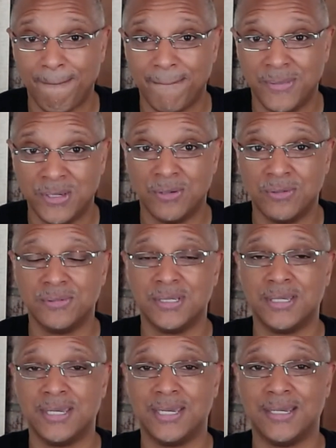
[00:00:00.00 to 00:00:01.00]
You know?
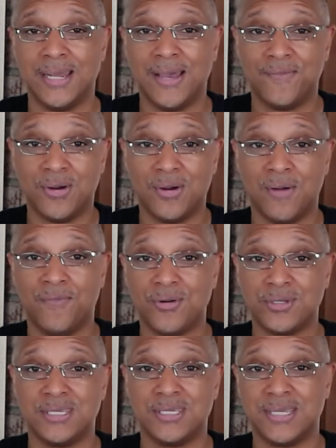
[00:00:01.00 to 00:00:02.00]
And I have a, a
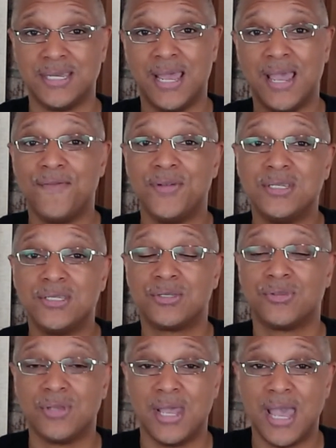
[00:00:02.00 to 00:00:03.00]
verse that said, Heaven
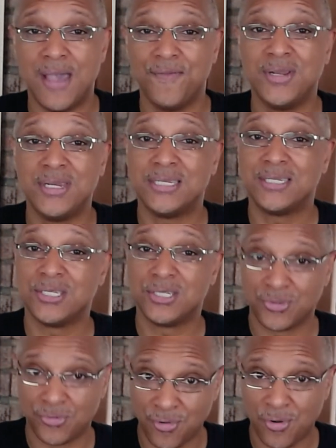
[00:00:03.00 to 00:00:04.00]
is heaven is
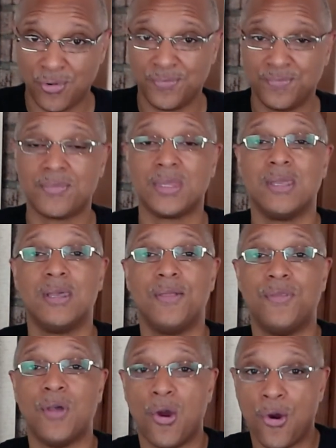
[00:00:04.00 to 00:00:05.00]
his throne,
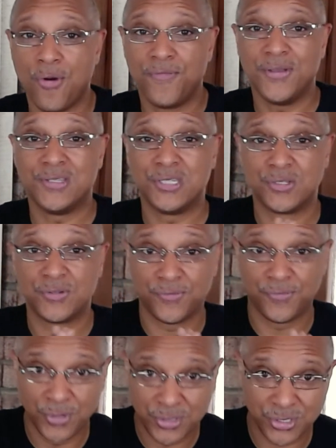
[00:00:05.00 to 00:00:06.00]
the earth is his
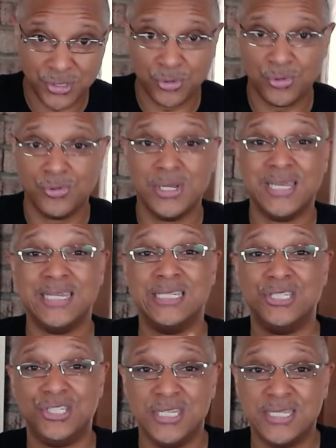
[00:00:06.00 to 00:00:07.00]
footstool,
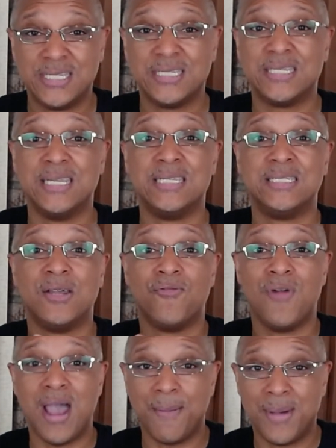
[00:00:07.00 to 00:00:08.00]
Jesus is the
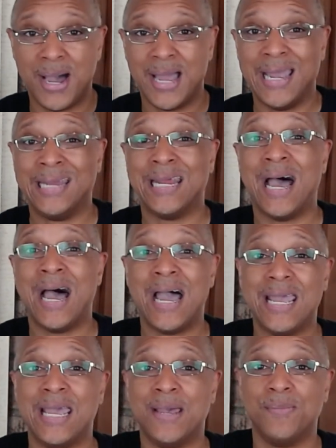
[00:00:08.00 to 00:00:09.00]
rabbi, and I
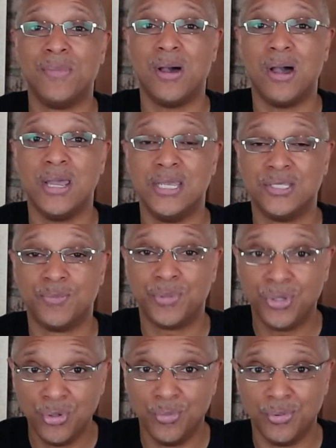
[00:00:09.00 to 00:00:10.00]
am his
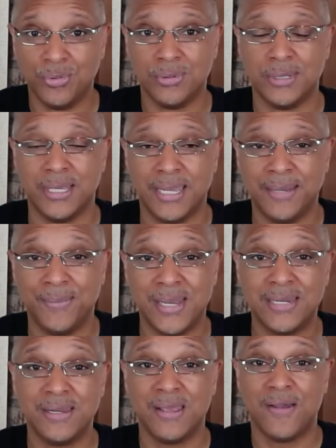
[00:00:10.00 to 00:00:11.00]
pupil. Amen.